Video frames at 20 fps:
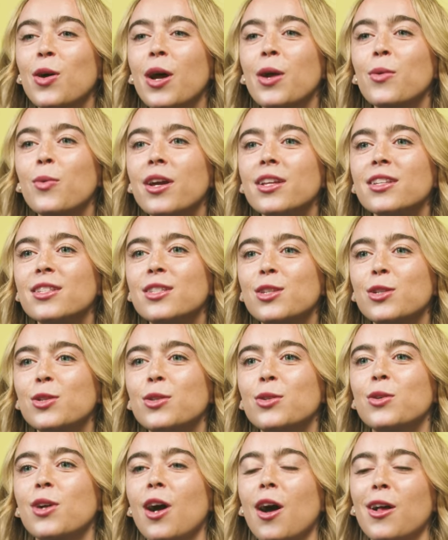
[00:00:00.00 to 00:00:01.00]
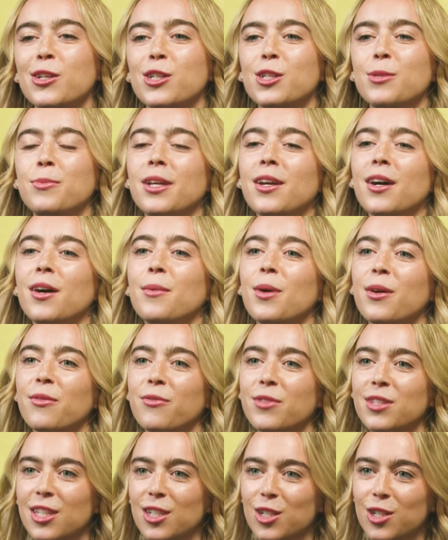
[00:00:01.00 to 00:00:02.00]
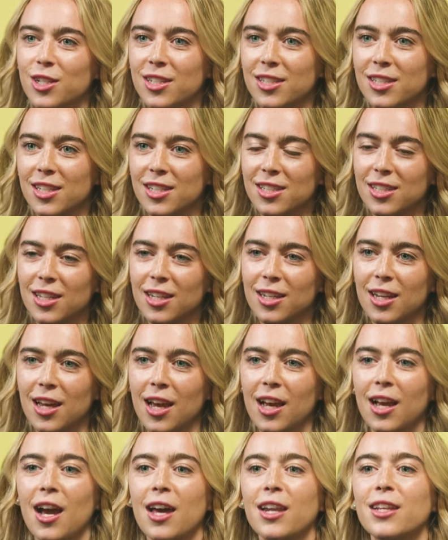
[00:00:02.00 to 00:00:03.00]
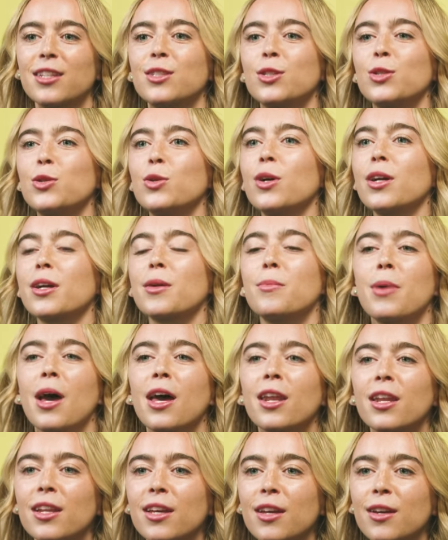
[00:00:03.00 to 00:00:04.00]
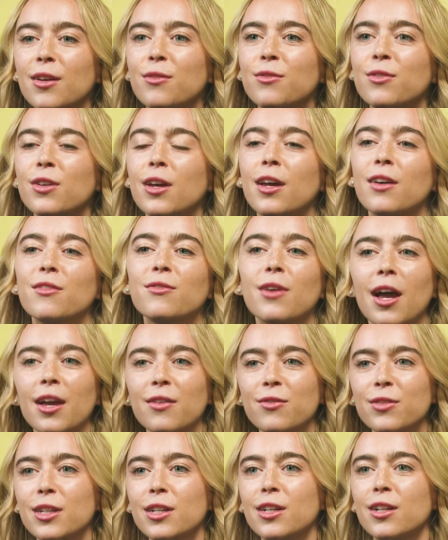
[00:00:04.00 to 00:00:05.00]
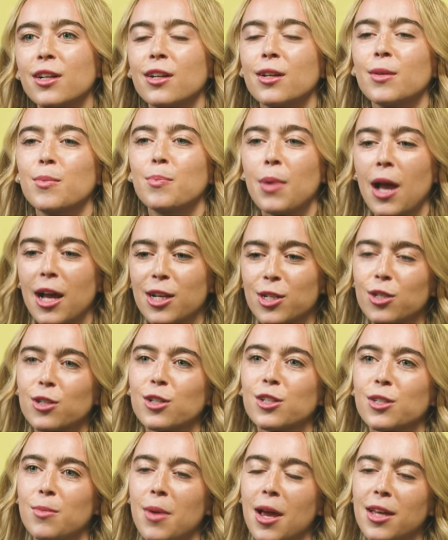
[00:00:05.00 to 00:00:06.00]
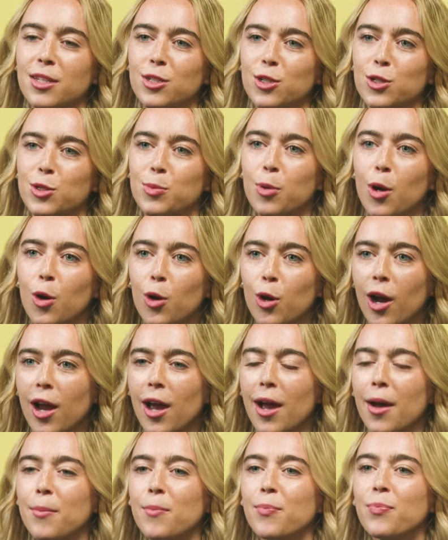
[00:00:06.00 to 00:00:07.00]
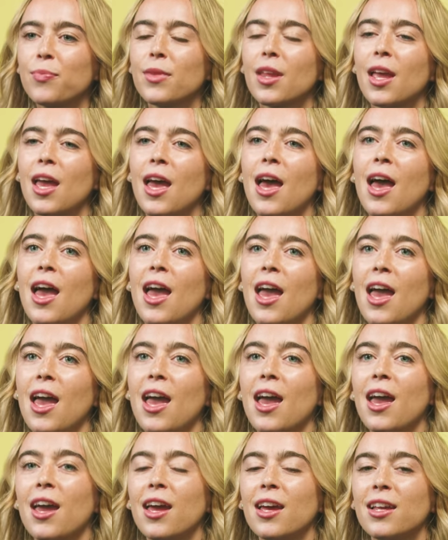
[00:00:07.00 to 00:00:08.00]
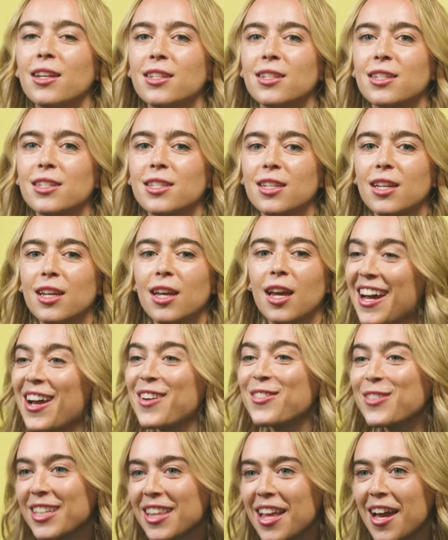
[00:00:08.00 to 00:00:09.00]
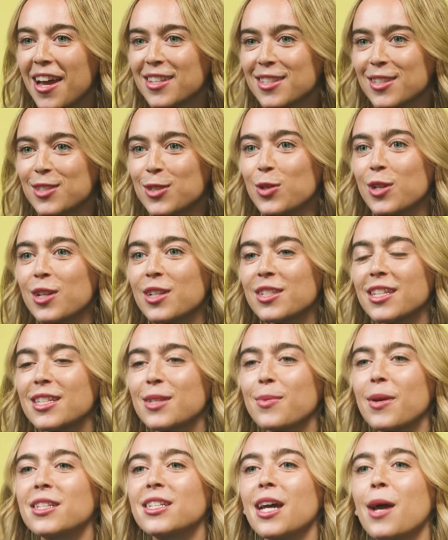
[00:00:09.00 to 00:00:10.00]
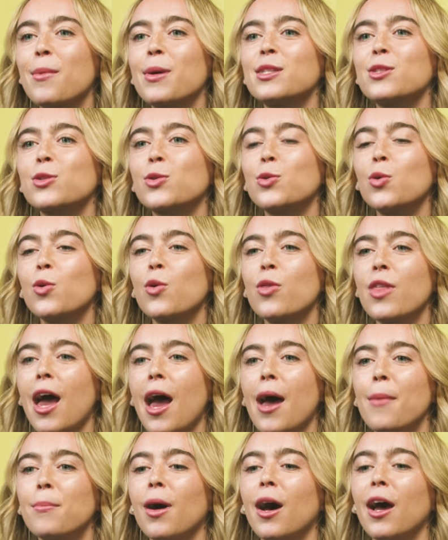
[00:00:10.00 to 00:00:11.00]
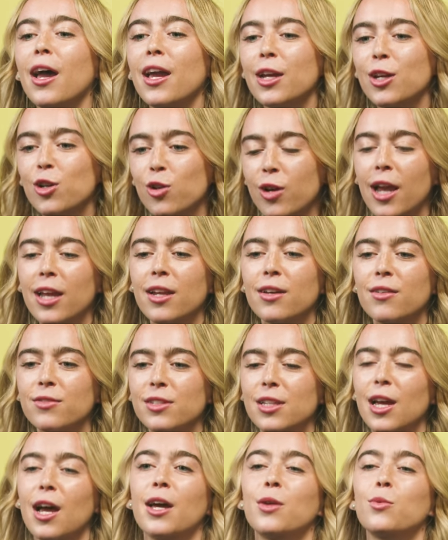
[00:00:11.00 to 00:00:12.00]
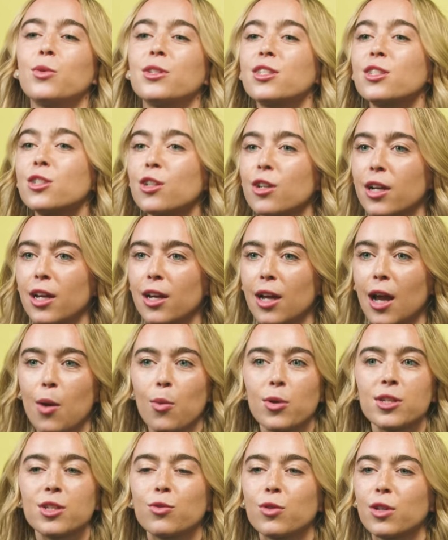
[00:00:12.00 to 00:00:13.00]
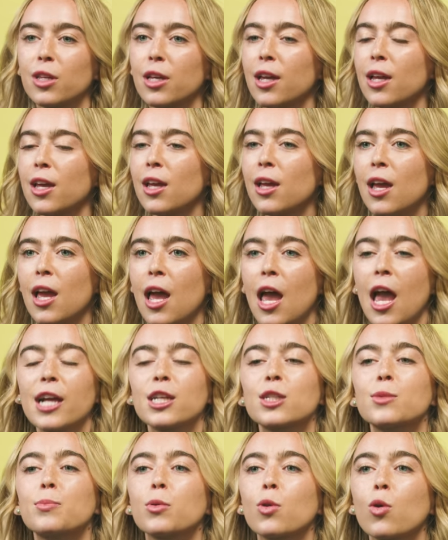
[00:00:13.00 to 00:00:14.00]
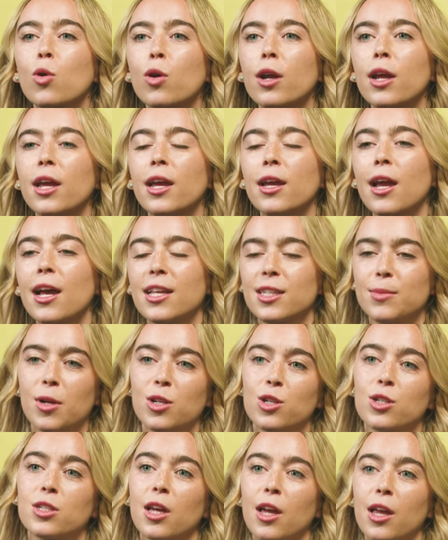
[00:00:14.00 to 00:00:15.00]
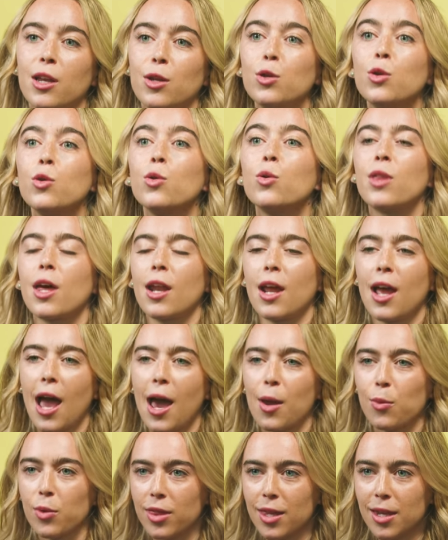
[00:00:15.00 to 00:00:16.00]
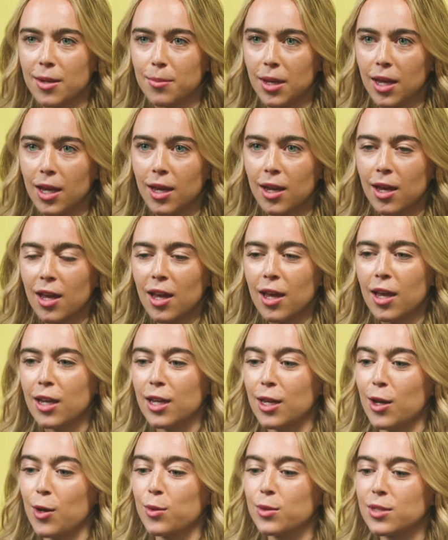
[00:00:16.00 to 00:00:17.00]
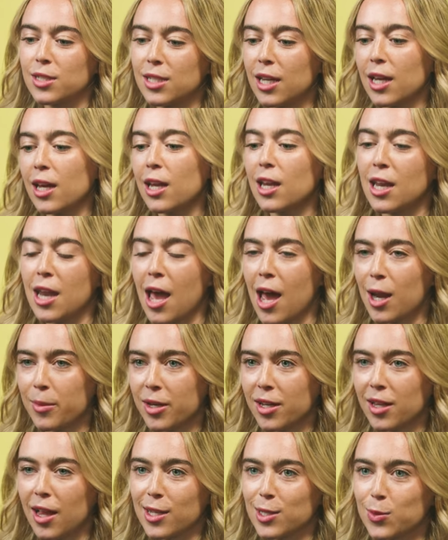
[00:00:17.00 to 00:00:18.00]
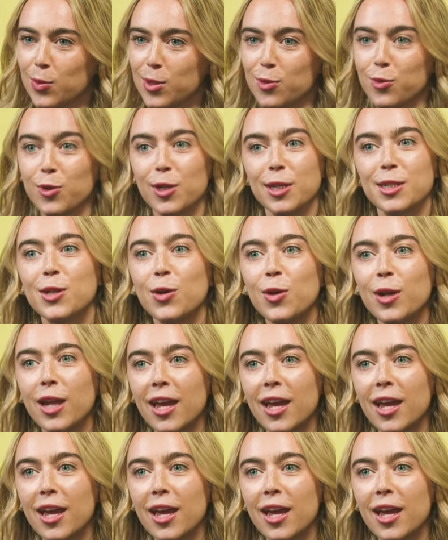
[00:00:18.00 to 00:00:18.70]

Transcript: I went to college to become a physician assistant. I got into a competitive 5-year bachelor's and master's program, and I realized 2 years into my time at school that my creative side was stirring. I wasn't really exploring as much as I knew that I had within me. You know, sitting in anatomy class wasn't really doing